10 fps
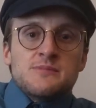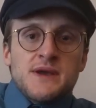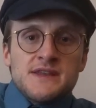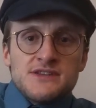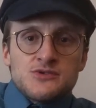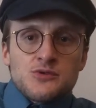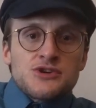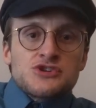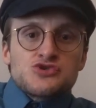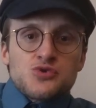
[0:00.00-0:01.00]
dependence or
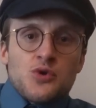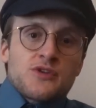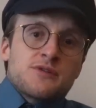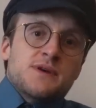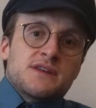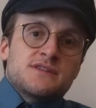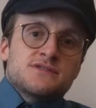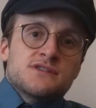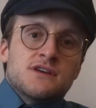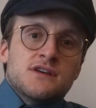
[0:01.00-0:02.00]
to control their
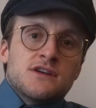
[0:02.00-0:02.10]
dependence,